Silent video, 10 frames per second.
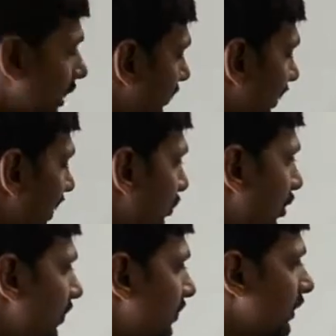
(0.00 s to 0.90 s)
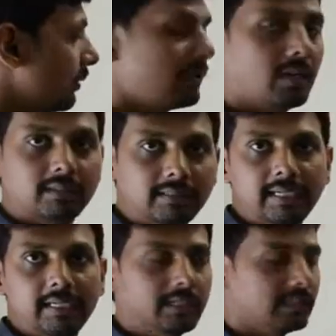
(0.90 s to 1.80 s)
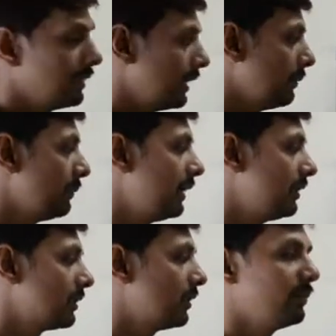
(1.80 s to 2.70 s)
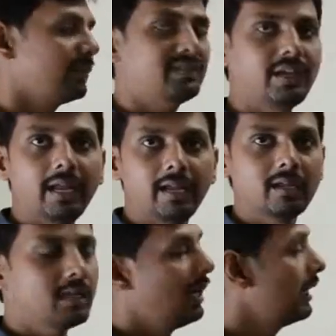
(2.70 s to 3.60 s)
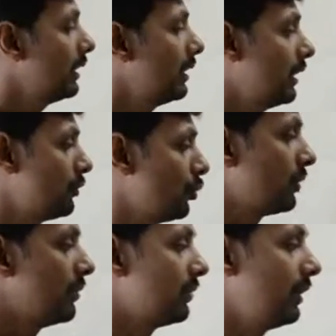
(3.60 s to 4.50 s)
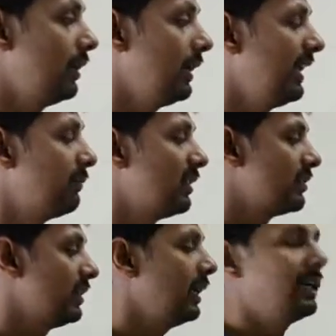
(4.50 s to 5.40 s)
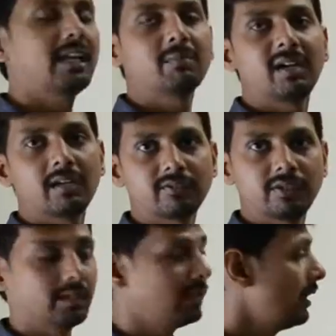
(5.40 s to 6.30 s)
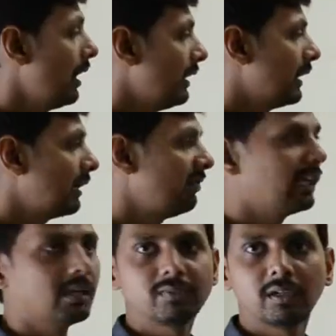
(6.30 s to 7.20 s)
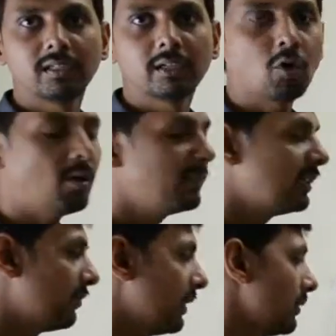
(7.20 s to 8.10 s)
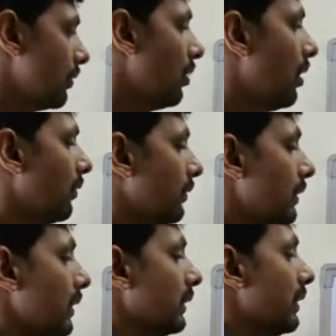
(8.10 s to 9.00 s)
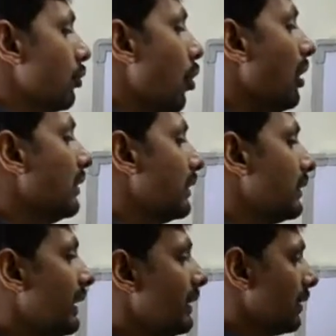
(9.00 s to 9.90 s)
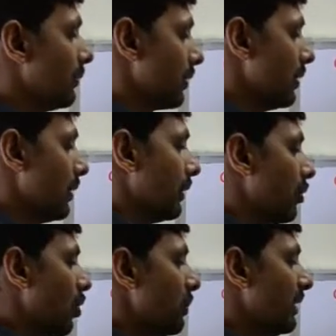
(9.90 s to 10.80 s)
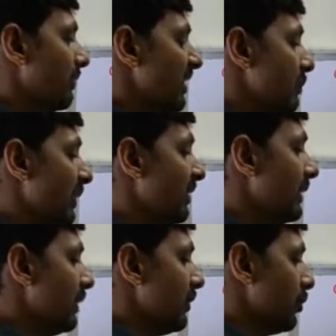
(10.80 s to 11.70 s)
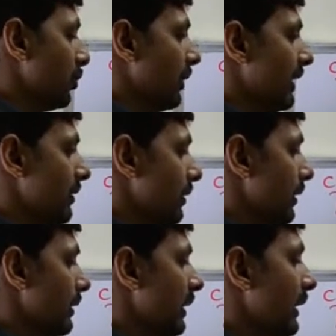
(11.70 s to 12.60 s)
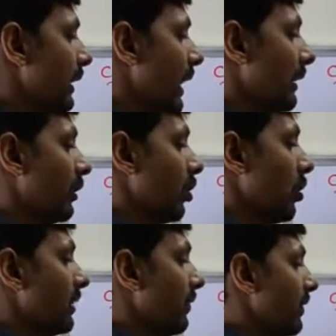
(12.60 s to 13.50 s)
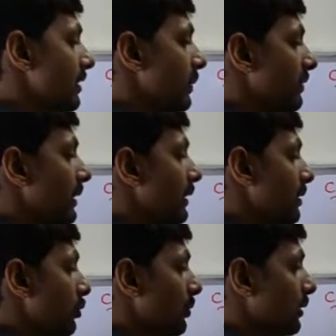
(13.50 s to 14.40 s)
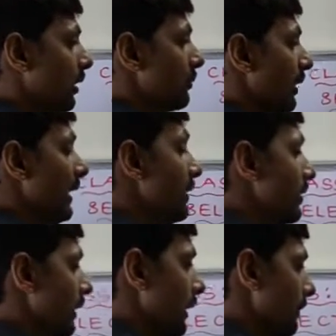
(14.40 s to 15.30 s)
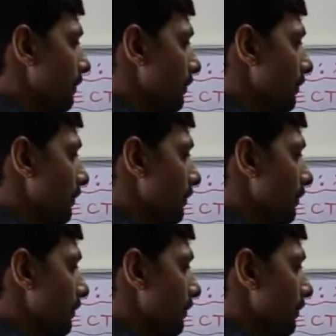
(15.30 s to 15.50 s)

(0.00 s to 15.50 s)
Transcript: if the number of terms are 3, then middle term is a and other 2 terms are a plus d and a minus d. Here we can observe the common difference of all the 3 terms. The common difference between these two is d, and the common difference between these 2 terms is d.